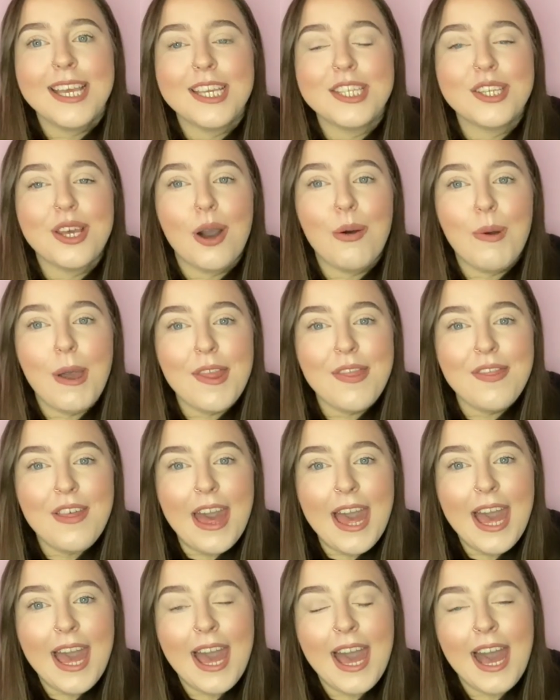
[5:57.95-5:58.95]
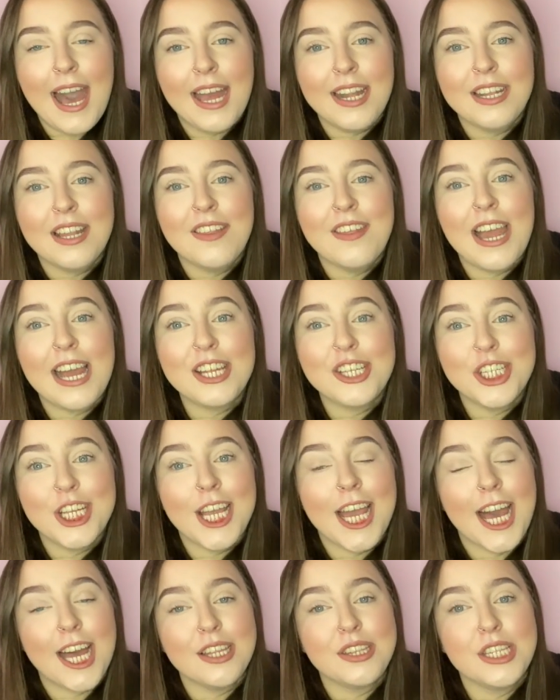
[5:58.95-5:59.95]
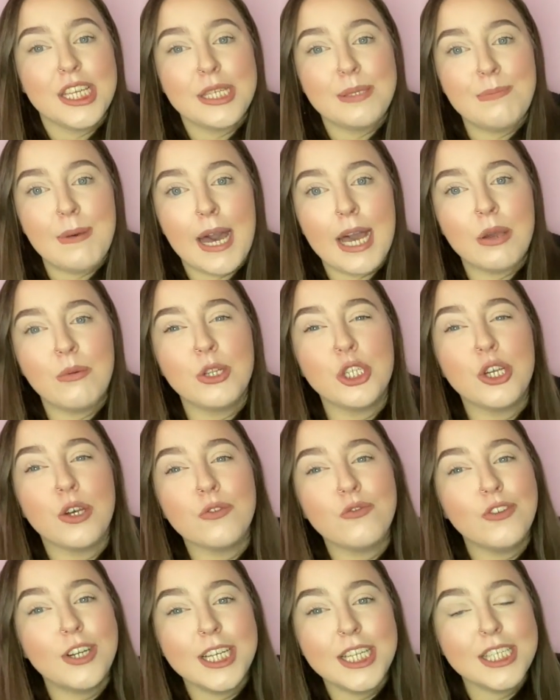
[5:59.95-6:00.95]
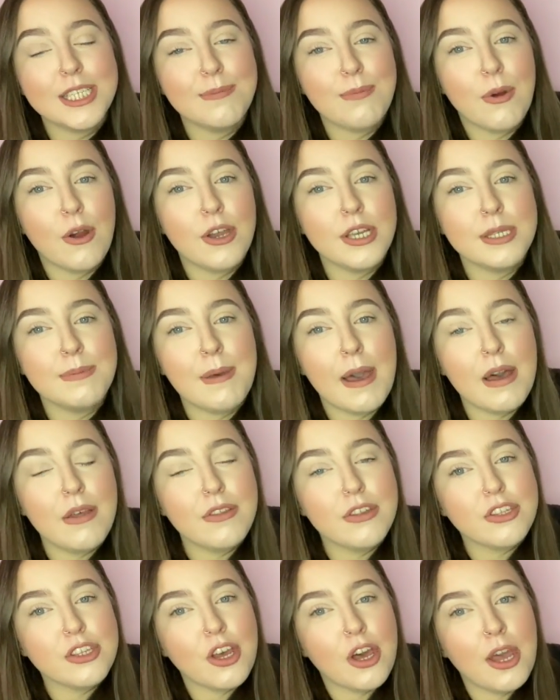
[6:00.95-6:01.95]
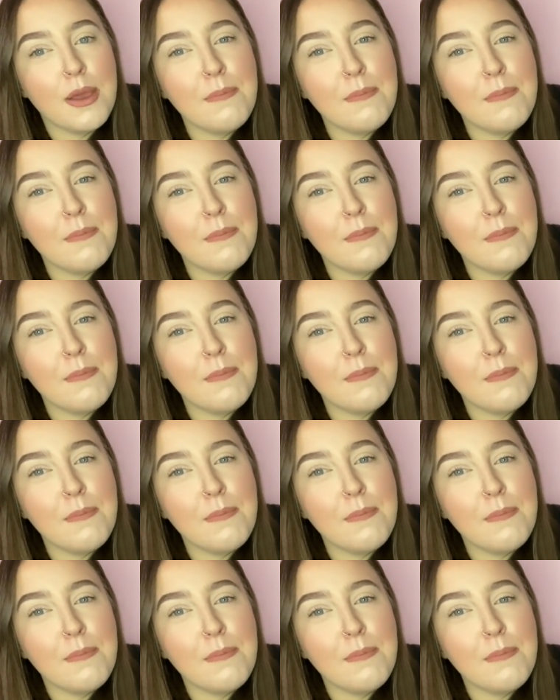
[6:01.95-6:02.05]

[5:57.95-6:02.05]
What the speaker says: Yeah, so I went there and they actually had this bag, which I was really surprised about at the time,